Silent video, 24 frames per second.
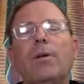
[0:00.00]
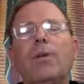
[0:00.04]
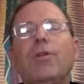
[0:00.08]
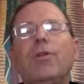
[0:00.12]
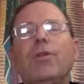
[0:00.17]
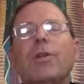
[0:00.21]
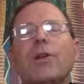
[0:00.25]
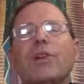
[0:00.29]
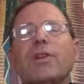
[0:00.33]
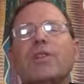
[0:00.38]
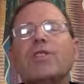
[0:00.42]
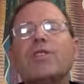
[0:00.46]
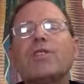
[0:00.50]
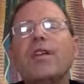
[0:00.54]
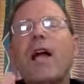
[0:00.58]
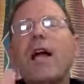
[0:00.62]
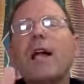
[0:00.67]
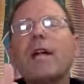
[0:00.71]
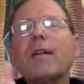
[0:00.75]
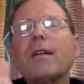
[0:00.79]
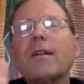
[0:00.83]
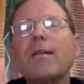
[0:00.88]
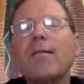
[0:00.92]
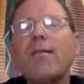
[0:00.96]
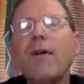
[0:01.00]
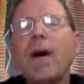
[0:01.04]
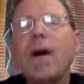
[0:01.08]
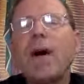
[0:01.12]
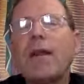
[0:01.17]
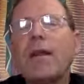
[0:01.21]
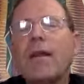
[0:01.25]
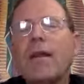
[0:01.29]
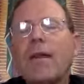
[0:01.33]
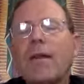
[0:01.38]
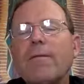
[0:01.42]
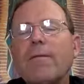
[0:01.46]
you can
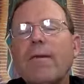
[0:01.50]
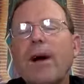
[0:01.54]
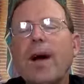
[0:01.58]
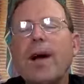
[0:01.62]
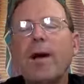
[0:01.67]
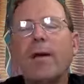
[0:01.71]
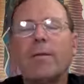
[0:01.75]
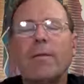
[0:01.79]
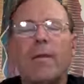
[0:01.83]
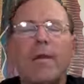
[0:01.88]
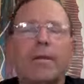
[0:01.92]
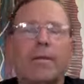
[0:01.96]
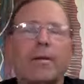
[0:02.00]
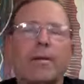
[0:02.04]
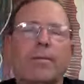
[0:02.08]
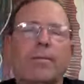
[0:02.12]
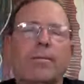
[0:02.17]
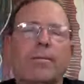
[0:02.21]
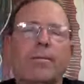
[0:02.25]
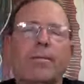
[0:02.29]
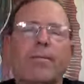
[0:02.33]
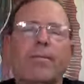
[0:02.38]
sanctify the environment.